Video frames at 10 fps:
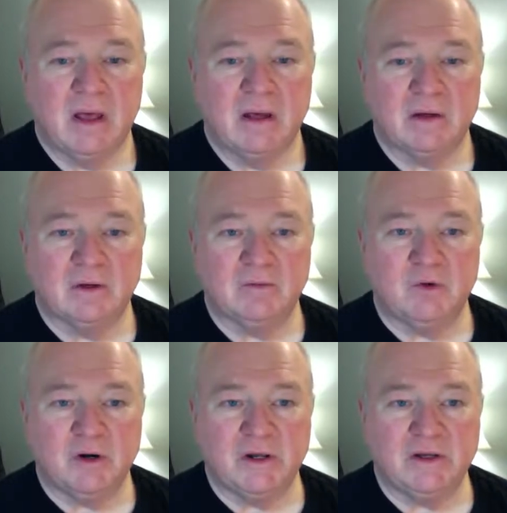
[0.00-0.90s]
Good
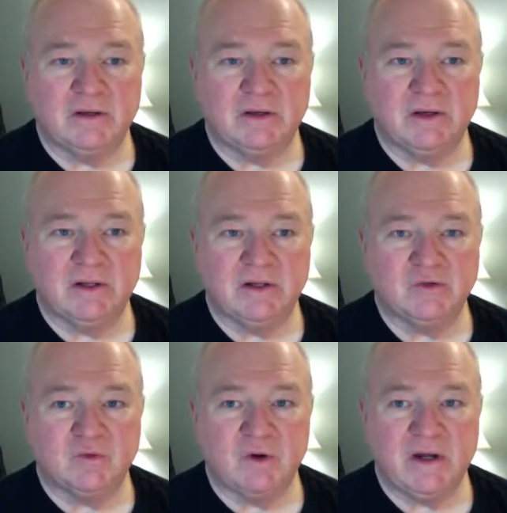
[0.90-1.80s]
morning. It is
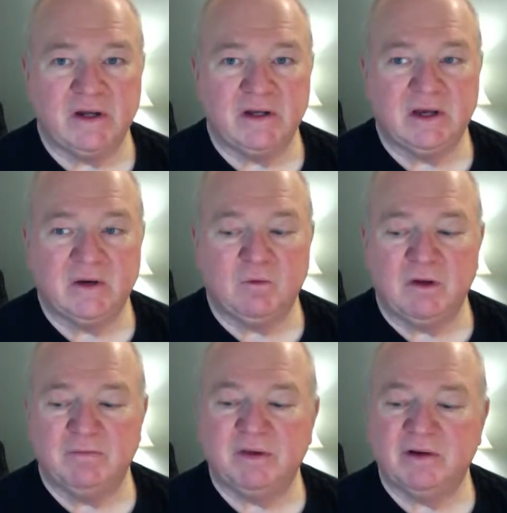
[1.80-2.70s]
raining, and
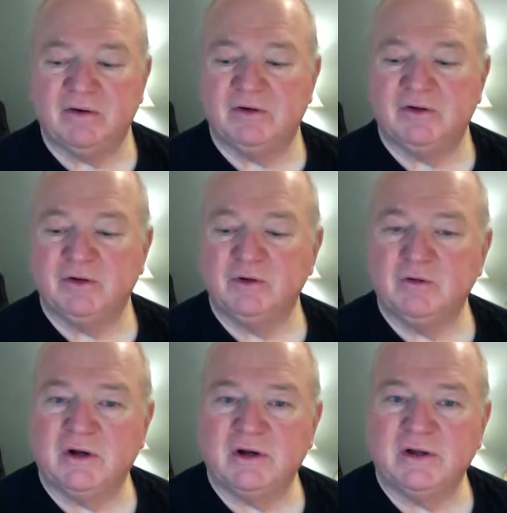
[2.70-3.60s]
what better to do
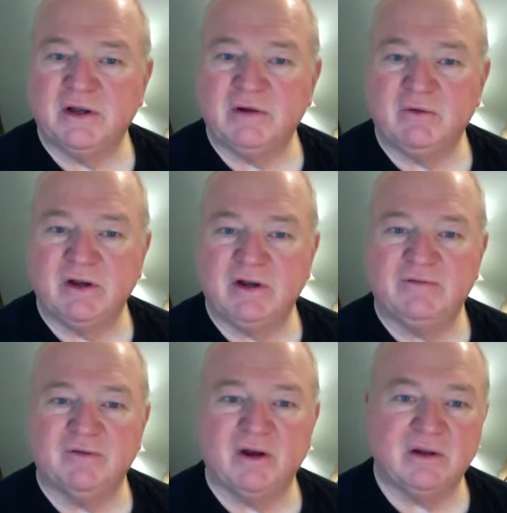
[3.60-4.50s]
on a rainy
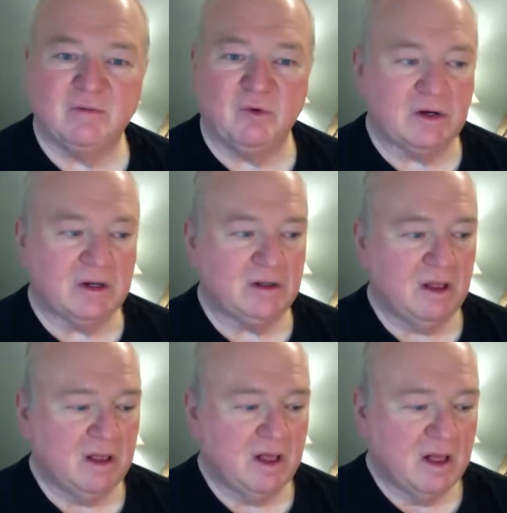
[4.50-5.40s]
Friday morning
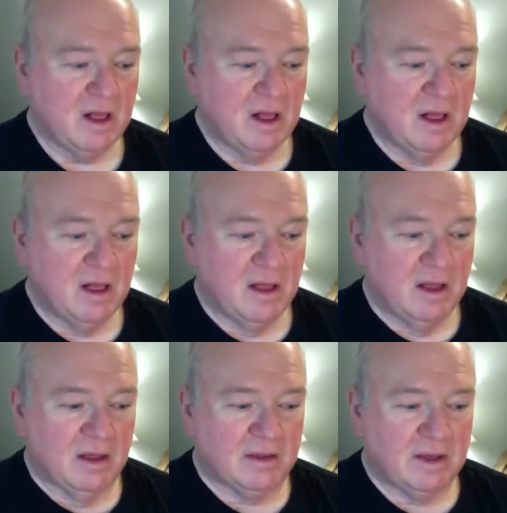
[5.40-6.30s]

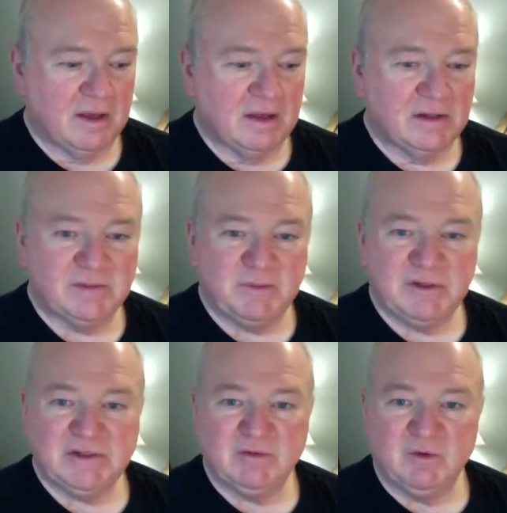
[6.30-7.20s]
than
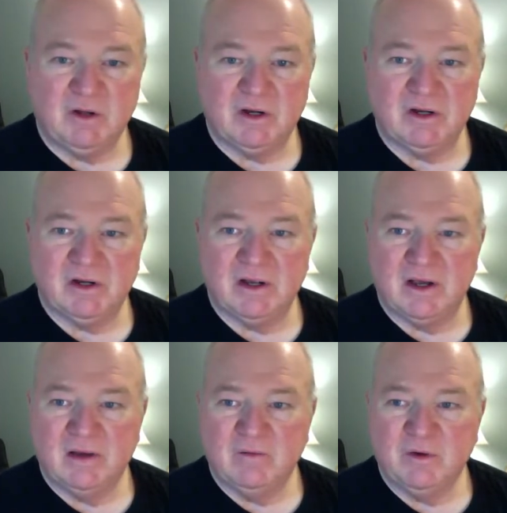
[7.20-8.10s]
spend some quality
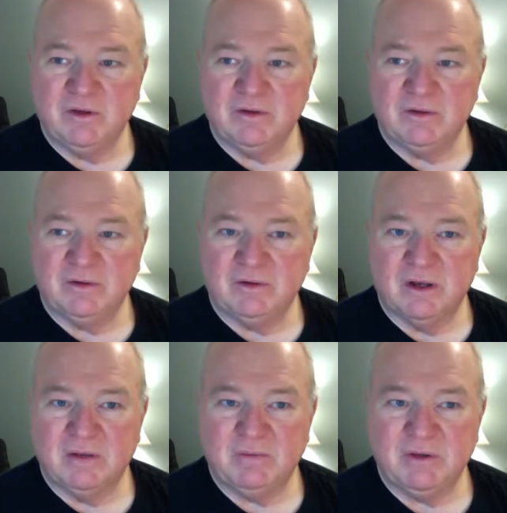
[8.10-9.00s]
time with your
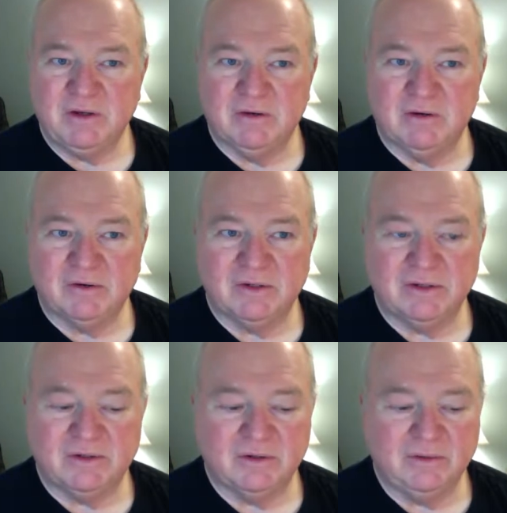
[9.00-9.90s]
AP Euro
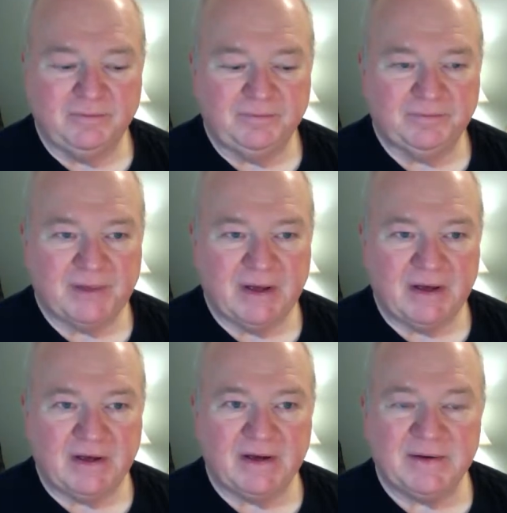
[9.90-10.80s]
teacher?
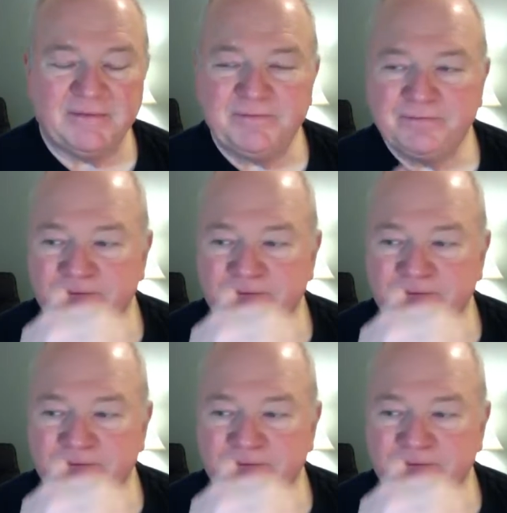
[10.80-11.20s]
Um,